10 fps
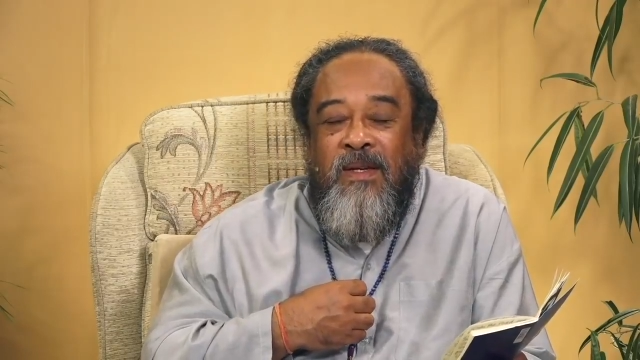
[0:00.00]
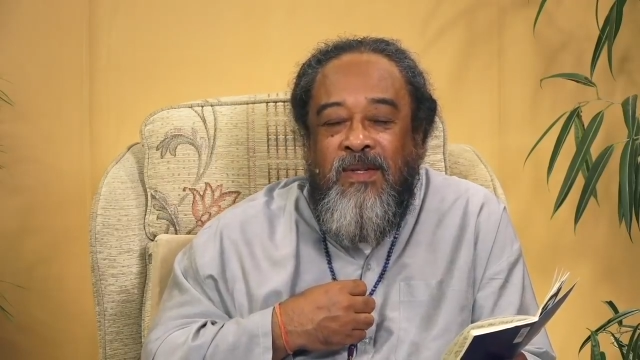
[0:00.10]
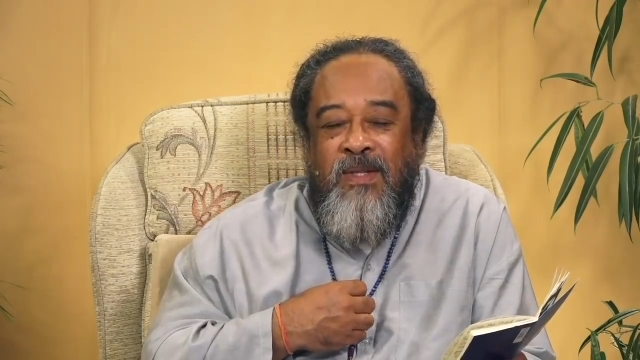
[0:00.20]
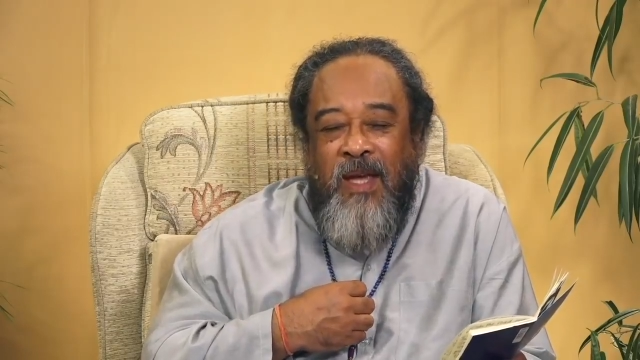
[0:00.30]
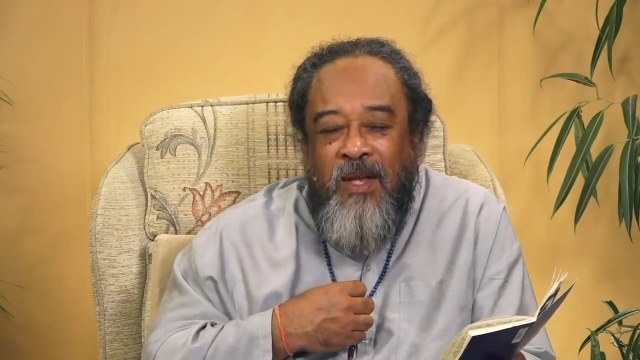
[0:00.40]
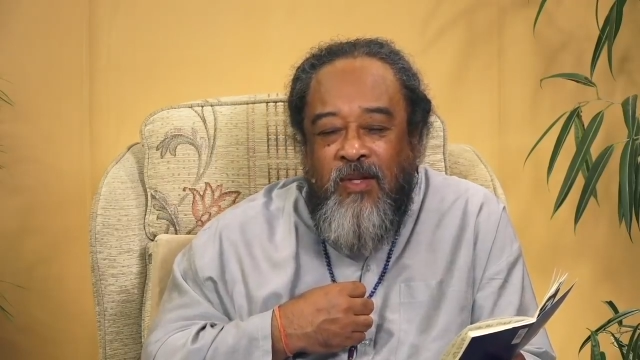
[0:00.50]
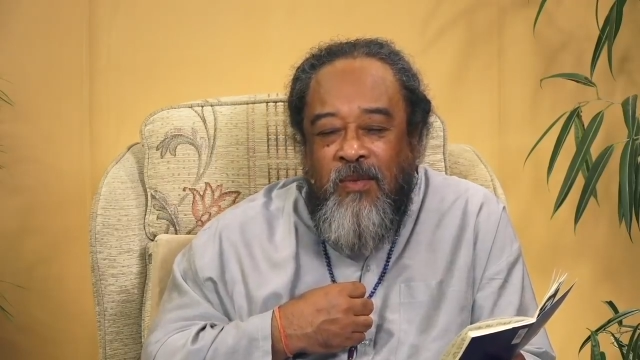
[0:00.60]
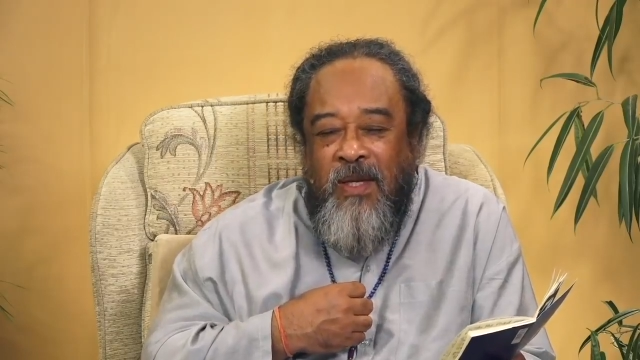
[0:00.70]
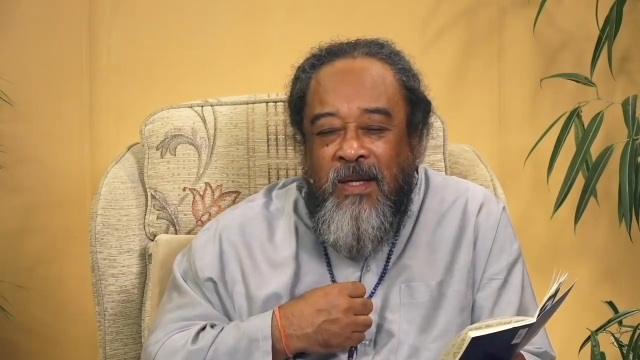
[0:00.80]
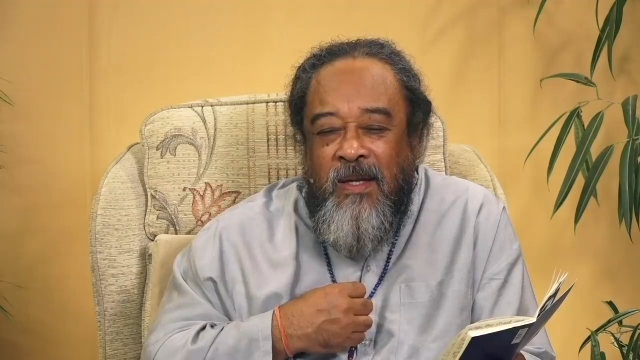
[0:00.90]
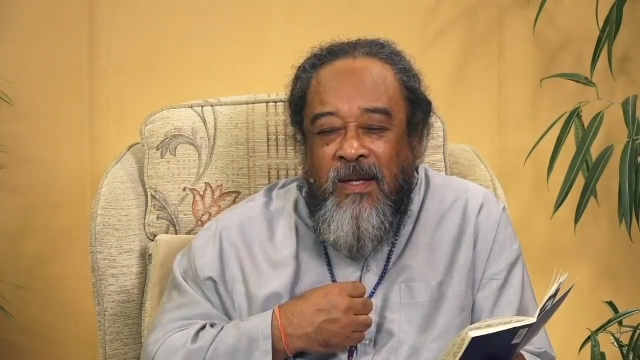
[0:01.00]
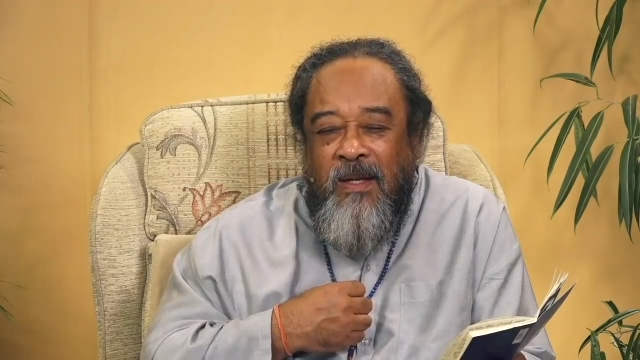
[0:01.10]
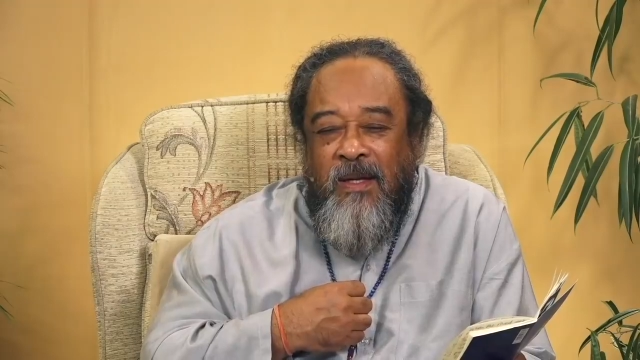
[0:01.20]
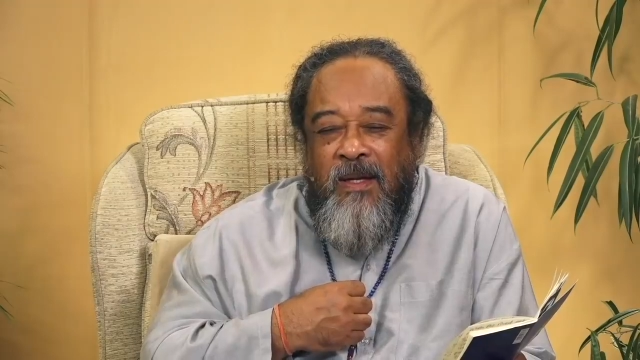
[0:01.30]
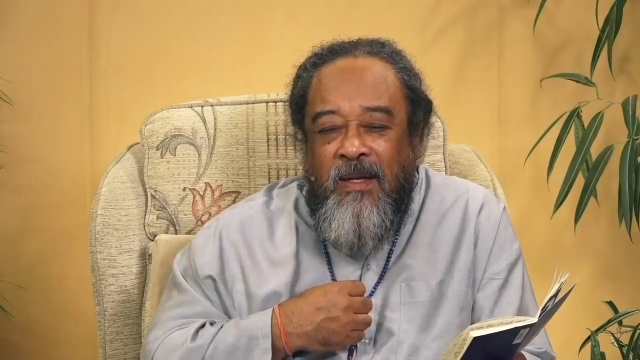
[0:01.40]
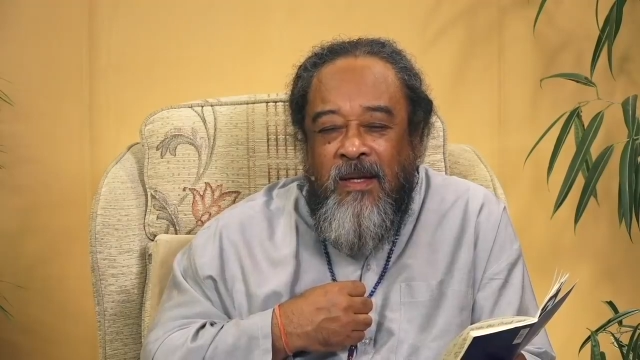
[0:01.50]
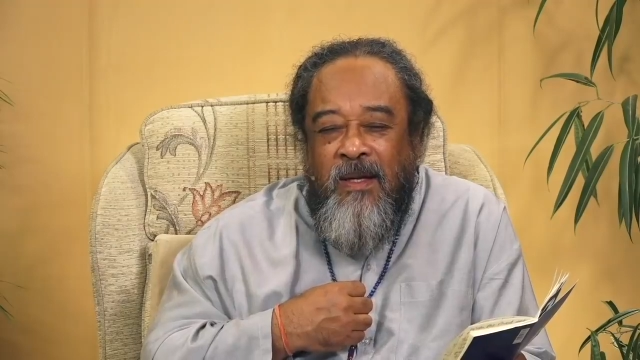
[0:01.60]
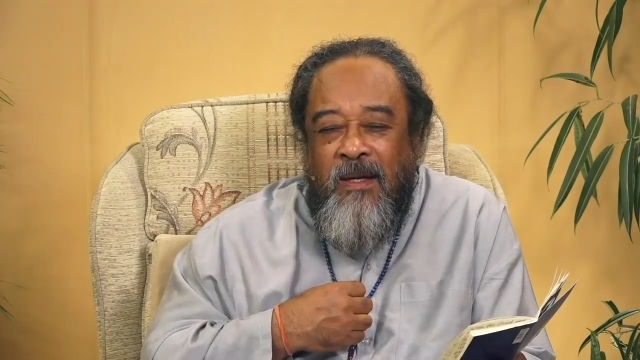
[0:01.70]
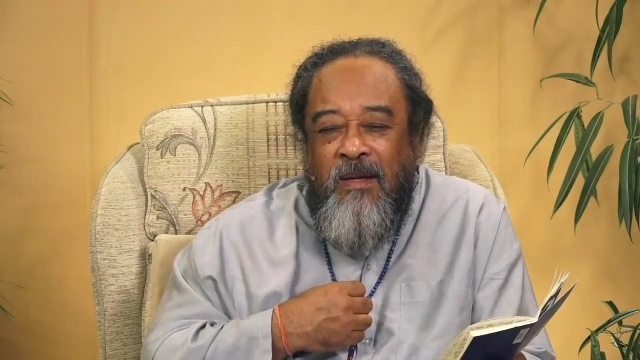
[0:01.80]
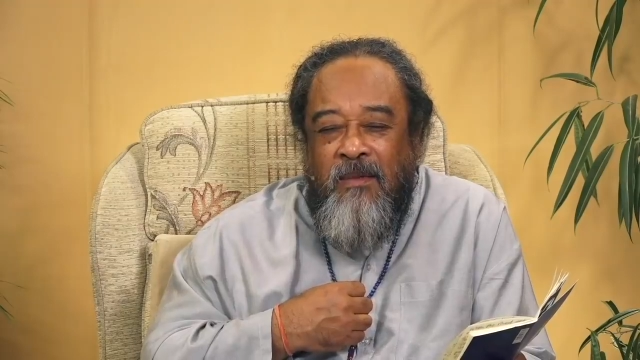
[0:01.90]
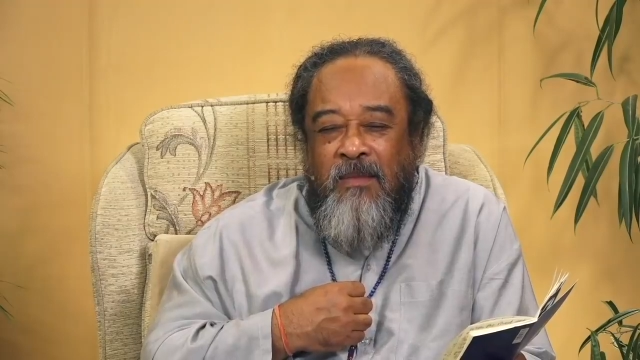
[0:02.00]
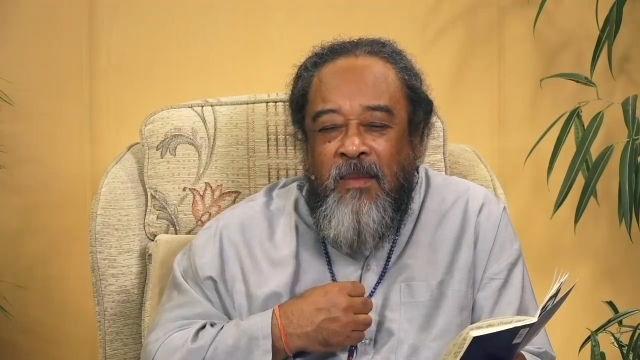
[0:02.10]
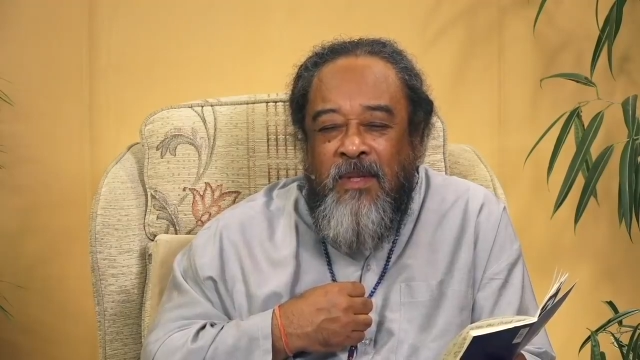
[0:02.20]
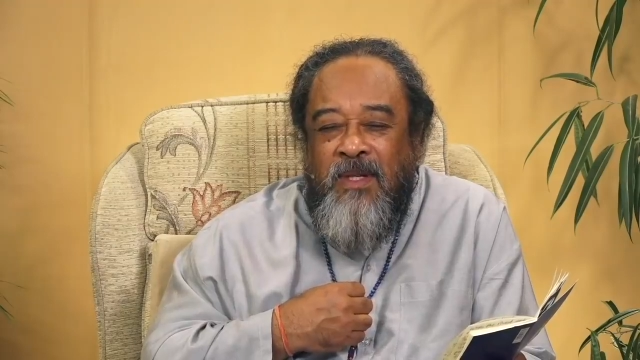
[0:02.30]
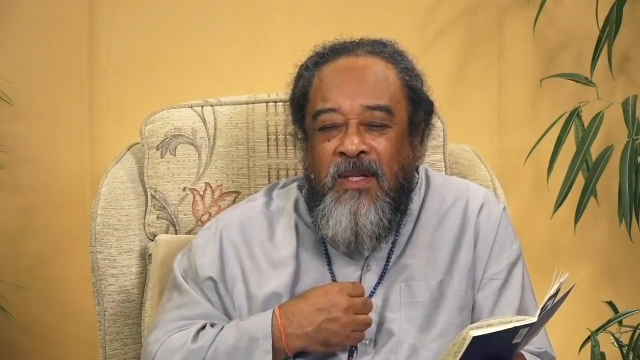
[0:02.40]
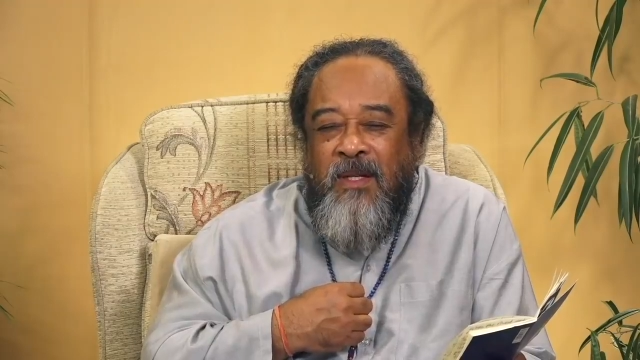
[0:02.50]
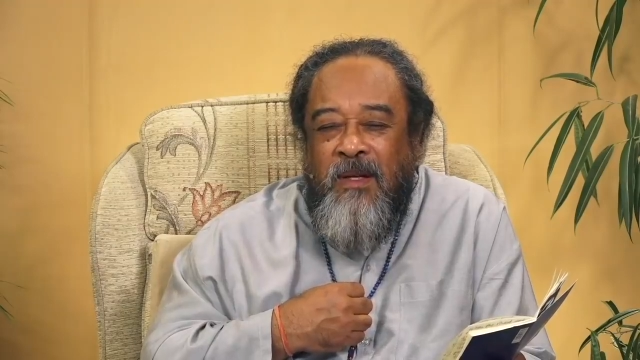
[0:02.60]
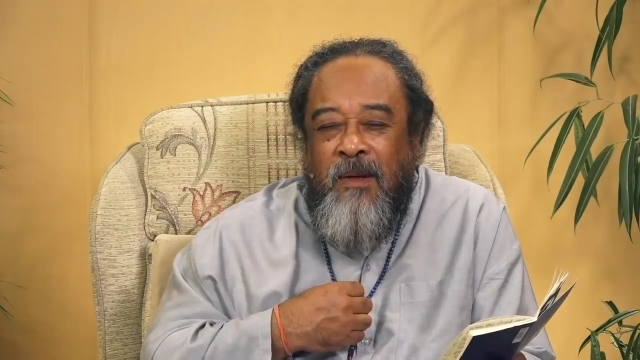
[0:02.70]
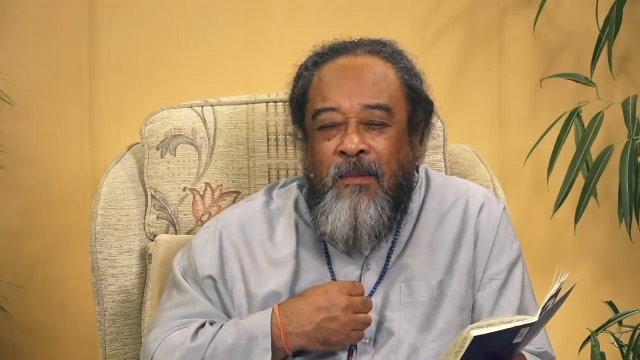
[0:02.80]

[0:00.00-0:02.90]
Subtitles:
saying to me, Babaji,